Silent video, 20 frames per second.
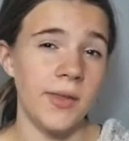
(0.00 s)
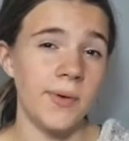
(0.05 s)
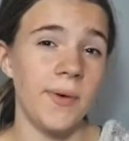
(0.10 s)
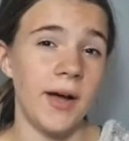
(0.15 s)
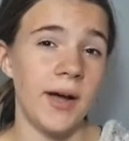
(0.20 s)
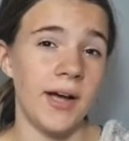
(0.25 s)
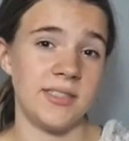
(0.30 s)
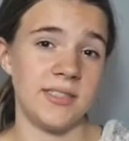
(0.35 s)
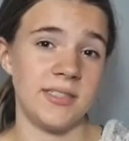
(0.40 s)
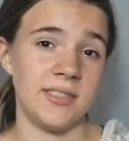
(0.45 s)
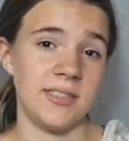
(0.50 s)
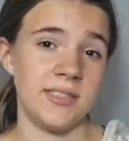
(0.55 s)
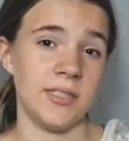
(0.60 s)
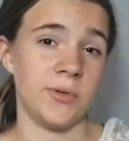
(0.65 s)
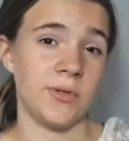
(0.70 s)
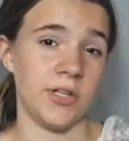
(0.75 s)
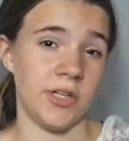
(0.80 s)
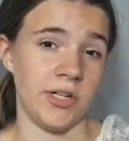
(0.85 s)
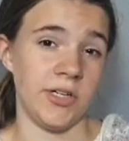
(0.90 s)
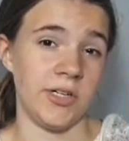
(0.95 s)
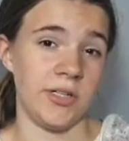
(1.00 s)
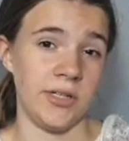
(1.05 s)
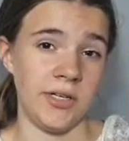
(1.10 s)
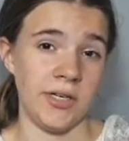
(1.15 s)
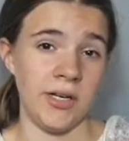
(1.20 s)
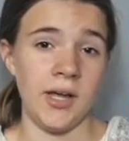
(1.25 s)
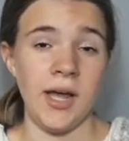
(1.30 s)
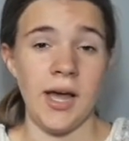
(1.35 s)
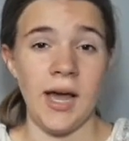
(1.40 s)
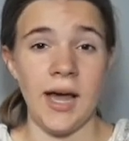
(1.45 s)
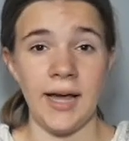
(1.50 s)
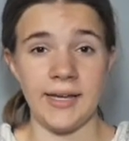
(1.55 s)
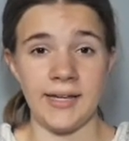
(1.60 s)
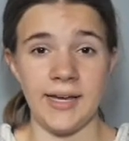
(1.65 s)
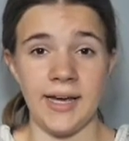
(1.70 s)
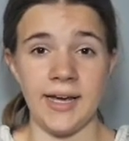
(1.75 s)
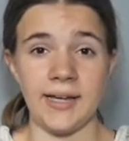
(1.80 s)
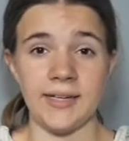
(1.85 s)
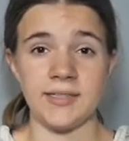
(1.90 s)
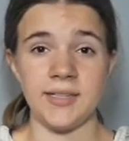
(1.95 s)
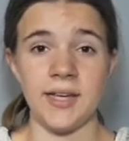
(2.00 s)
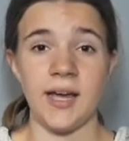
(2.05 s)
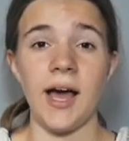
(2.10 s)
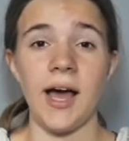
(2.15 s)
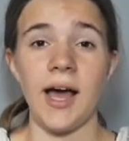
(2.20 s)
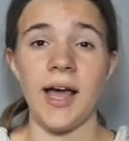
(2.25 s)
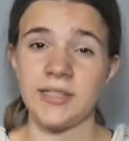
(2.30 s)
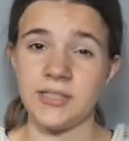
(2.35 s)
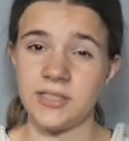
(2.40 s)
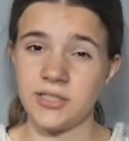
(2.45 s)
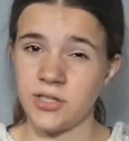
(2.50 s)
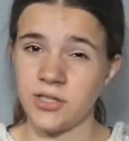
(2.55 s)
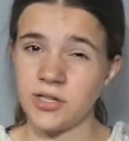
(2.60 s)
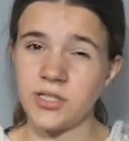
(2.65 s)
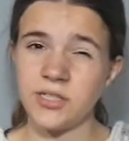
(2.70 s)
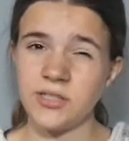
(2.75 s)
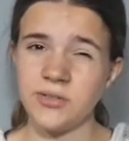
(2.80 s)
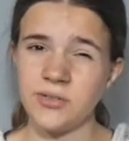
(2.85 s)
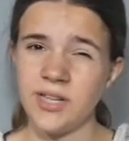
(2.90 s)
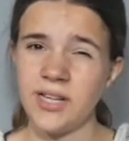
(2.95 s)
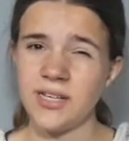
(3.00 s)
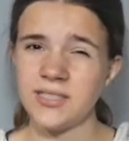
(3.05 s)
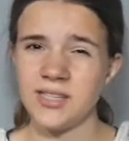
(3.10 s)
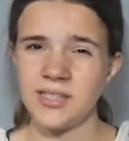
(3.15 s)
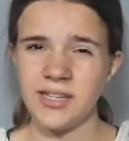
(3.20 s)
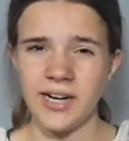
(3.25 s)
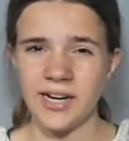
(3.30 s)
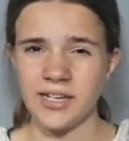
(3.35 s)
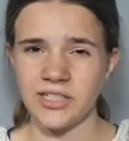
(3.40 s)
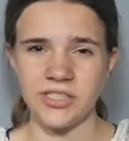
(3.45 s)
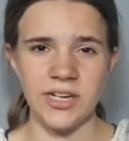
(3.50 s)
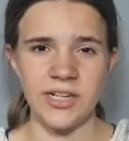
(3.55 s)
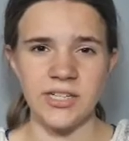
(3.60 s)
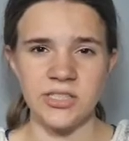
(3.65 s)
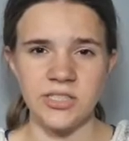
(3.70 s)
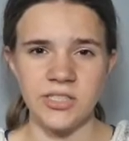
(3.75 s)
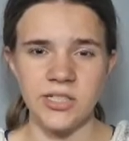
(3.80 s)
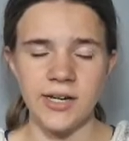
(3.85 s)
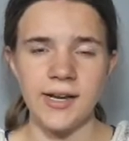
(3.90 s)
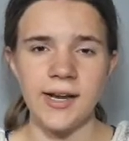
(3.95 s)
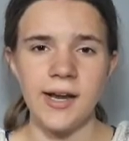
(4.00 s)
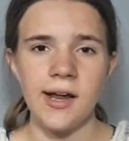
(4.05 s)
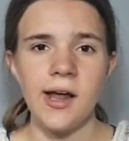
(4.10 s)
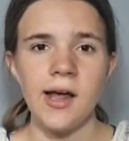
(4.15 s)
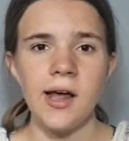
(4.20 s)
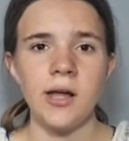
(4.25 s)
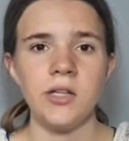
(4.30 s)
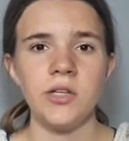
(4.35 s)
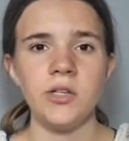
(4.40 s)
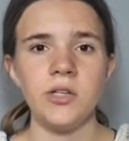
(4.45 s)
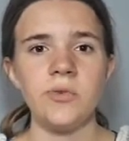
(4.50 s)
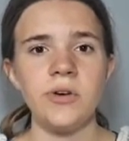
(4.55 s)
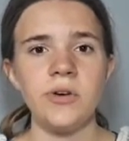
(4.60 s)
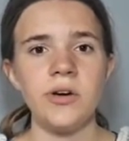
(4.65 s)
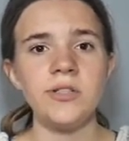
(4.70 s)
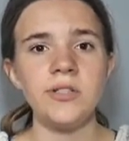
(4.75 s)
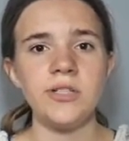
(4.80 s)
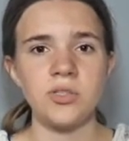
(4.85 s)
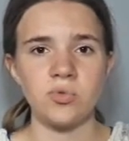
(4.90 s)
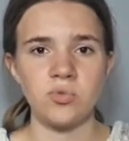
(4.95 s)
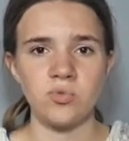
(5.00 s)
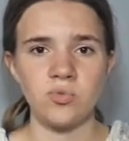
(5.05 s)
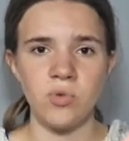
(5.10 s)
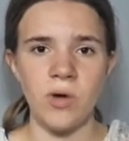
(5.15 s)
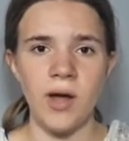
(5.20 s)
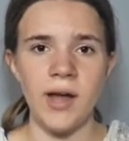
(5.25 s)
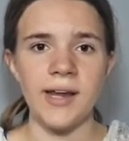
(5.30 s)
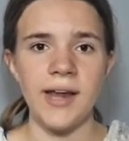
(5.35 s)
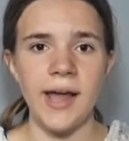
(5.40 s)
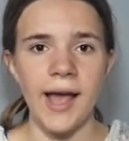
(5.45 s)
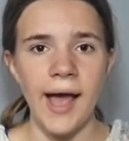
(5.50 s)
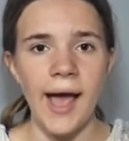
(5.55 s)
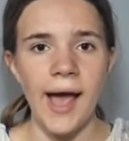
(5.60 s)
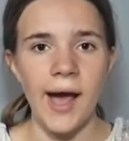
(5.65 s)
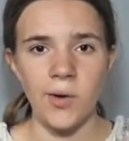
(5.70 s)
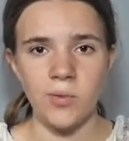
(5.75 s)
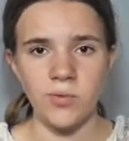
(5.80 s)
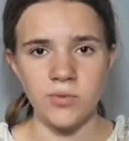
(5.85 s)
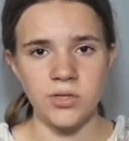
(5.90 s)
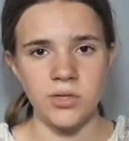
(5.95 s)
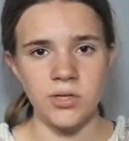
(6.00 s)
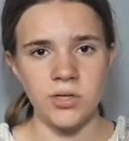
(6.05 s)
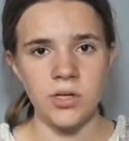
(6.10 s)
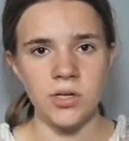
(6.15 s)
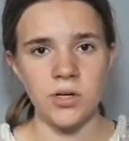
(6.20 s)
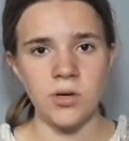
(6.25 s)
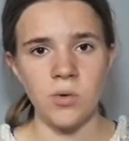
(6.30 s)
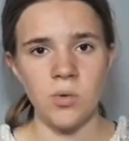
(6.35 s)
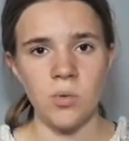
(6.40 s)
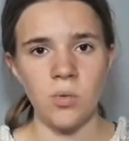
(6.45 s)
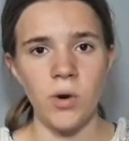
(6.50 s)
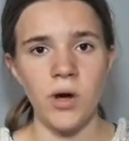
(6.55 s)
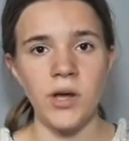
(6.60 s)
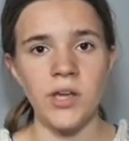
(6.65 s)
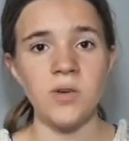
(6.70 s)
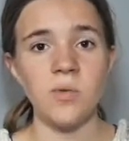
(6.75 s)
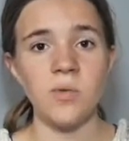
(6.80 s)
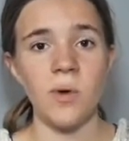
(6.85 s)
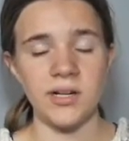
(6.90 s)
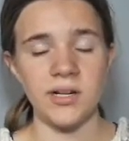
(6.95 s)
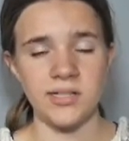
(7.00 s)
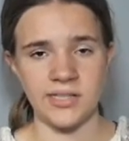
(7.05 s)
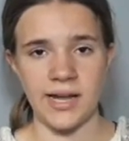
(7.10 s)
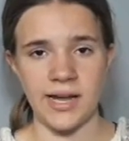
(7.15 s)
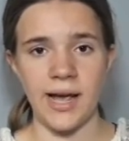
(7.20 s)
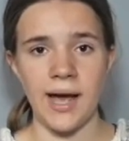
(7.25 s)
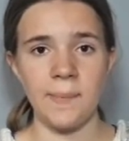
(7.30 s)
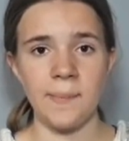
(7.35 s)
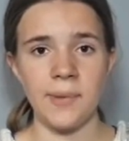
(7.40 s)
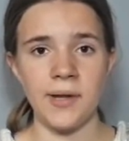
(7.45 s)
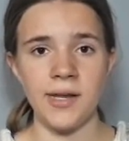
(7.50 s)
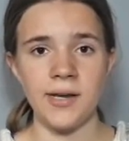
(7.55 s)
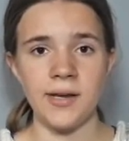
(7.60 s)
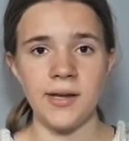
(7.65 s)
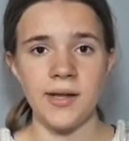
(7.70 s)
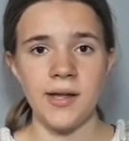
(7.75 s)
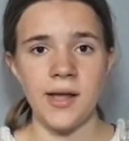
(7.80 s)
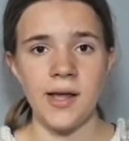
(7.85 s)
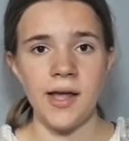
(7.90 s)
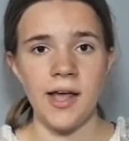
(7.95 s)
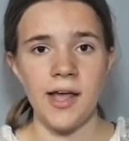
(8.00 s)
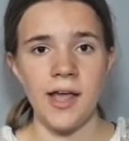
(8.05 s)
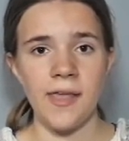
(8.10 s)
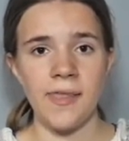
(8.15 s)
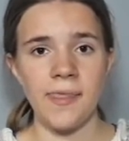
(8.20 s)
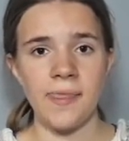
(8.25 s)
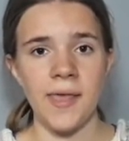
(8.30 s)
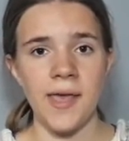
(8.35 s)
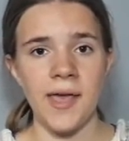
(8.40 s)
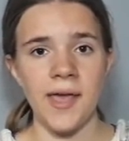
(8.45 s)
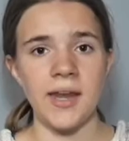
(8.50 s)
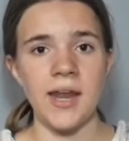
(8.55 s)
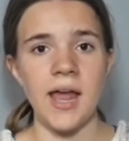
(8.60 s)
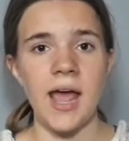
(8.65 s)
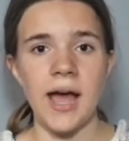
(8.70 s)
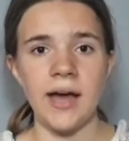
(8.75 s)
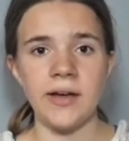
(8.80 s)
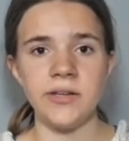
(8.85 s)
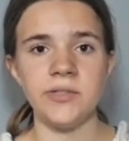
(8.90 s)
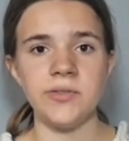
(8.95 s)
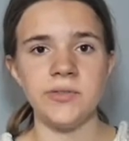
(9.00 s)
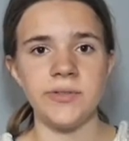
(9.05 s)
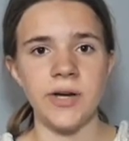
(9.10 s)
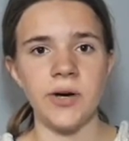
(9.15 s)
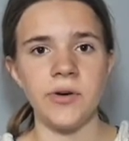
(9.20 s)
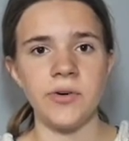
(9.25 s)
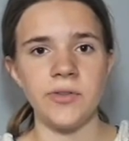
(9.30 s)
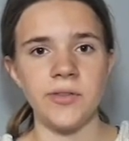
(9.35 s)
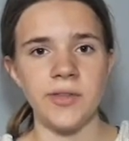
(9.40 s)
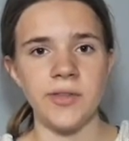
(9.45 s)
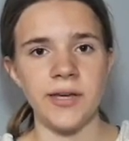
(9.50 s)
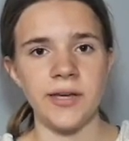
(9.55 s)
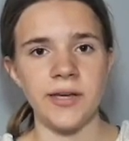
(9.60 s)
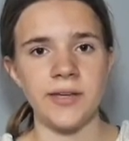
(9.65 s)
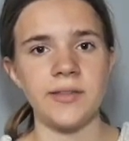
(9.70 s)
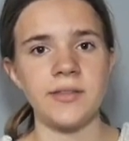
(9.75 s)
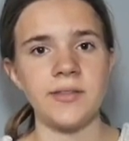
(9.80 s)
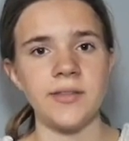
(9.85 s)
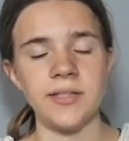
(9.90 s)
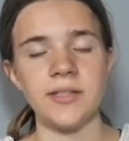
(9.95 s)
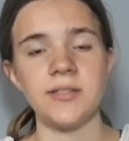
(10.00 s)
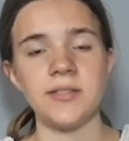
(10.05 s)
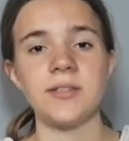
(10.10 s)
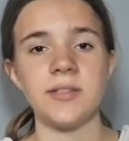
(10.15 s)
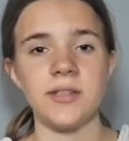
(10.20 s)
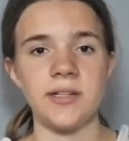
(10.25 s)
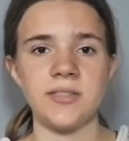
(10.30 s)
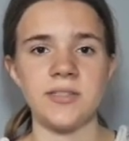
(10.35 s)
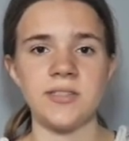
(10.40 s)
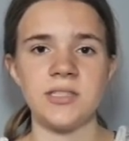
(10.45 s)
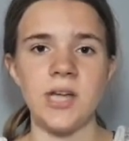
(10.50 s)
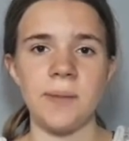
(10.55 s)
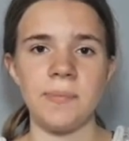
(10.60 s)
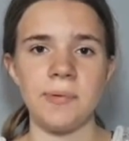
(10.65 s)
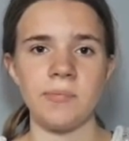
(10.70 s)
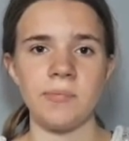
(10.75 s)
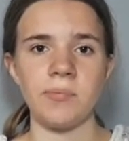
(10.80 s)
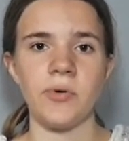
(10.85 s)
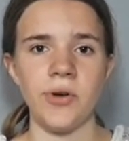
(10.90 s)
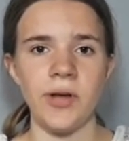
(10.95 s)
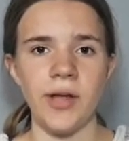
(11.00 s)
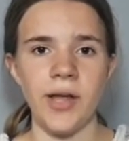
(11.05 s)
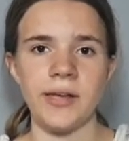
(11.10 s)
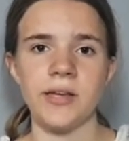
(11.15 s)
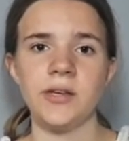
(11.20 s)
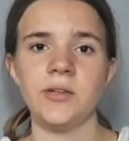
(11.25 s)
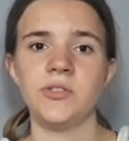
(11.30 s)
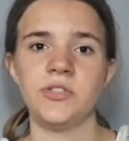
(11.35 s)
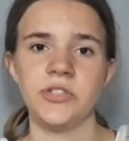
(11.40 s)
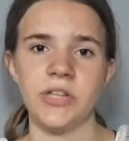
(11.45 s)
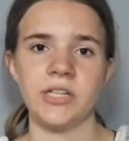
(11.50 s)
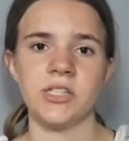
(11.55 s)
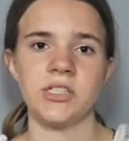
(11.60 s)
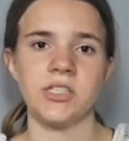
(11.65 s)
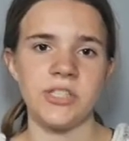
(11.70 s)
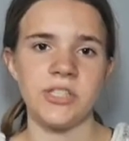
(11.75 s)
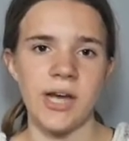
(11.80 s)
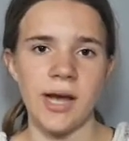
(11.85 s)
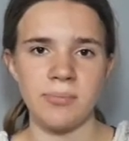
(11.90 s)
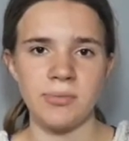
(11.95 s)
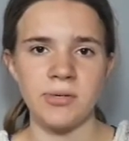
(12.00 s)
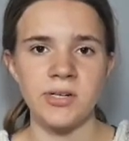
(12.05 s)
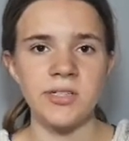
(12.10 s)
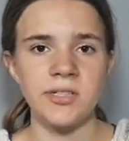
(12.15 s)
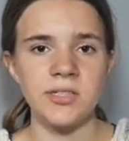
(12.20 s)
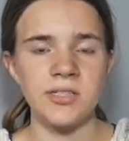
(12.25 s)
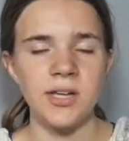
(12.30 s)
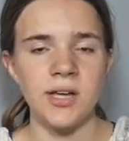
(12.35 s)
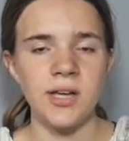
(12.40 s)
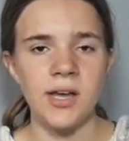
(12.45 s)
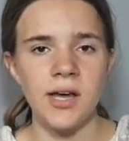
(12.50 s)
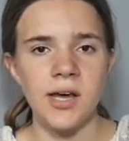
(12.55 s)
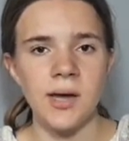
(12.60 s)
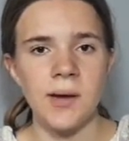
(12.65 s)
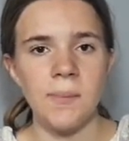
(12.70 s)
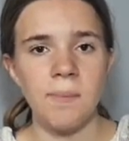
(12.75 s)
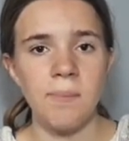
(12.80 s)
Otherwise, you could, I guess, I had started doing this and then I changed it. You could just write out what you want to happen, and then as you go think, this is a good stopping point, and you change chapters.